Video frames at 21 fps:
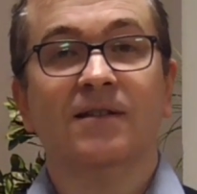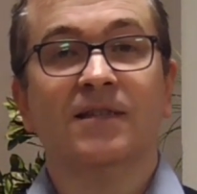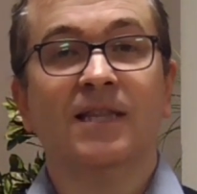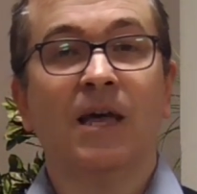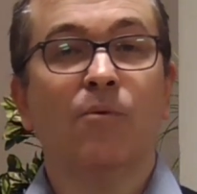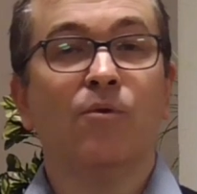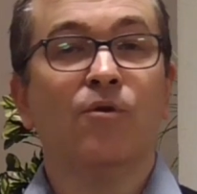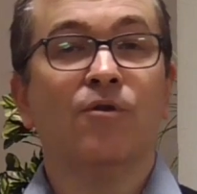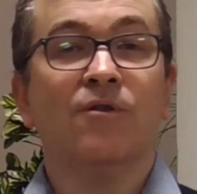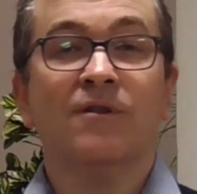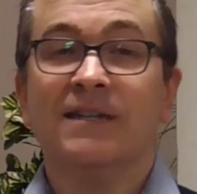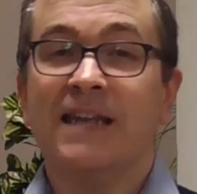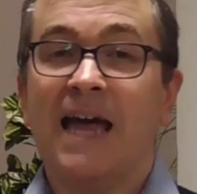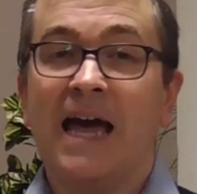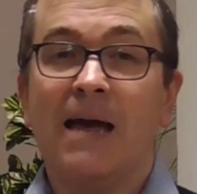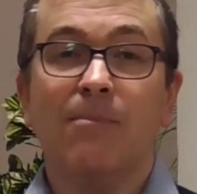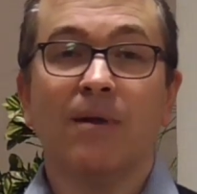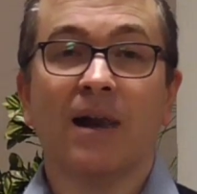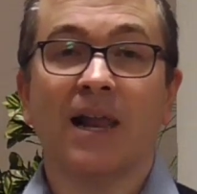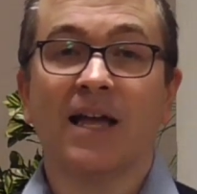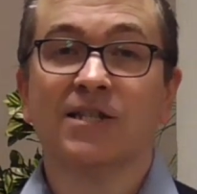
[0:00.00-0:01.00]
that will
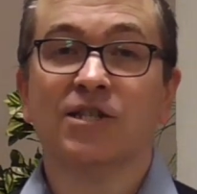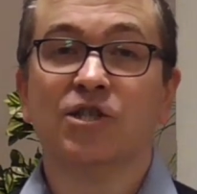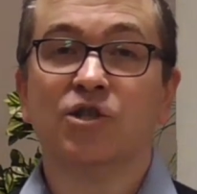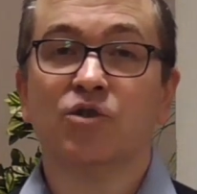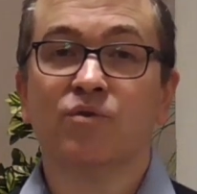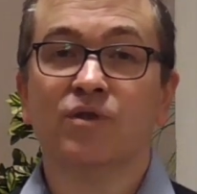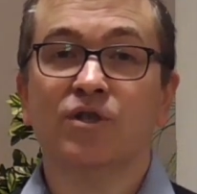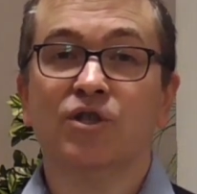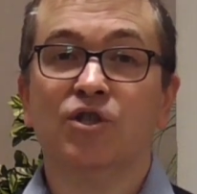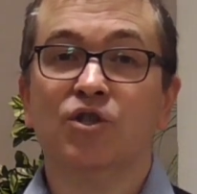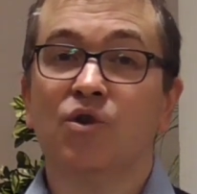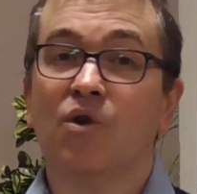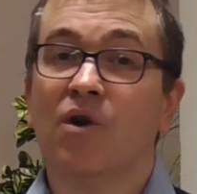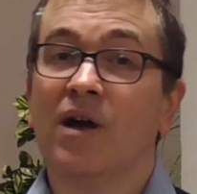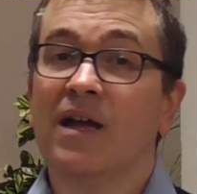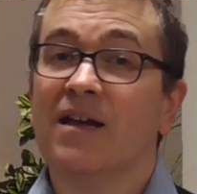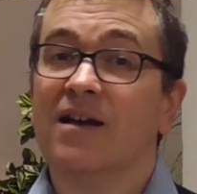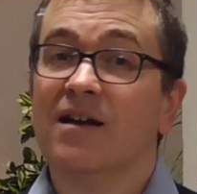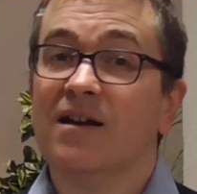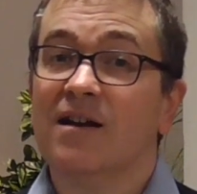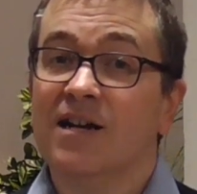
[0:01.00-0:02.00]
enable us to
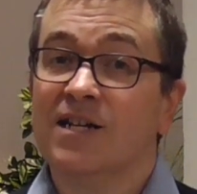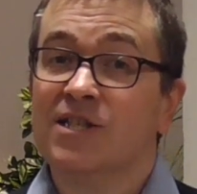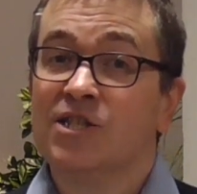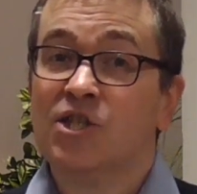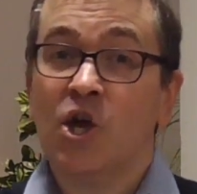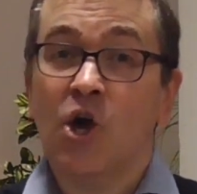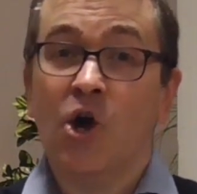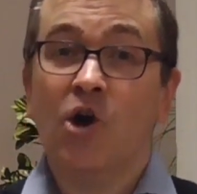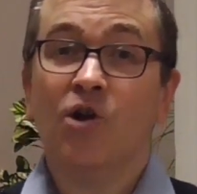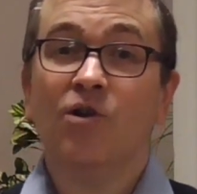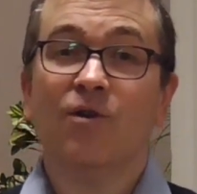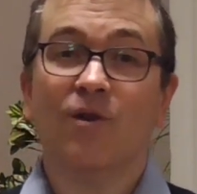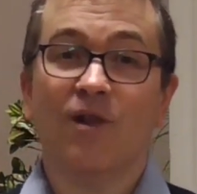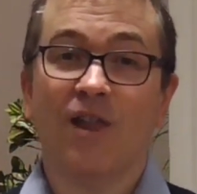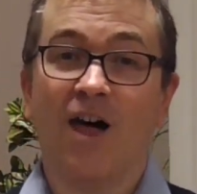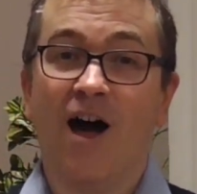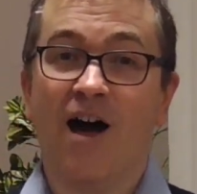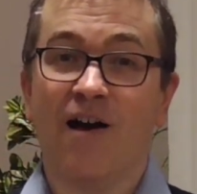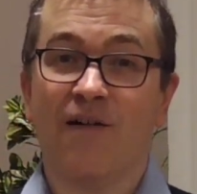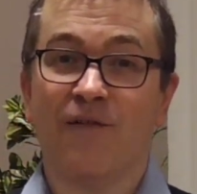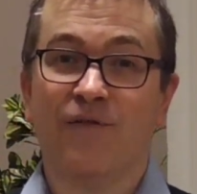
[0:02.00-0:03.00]
enjoy eternal
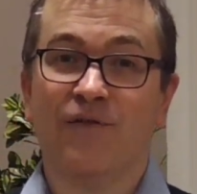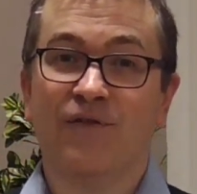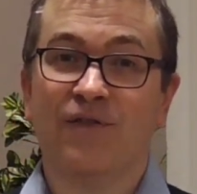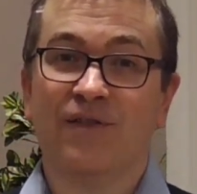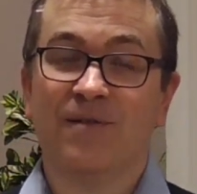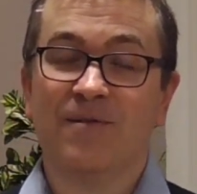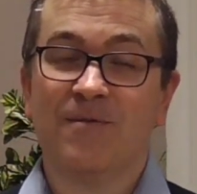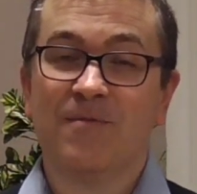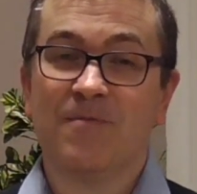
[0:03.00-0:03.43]
life.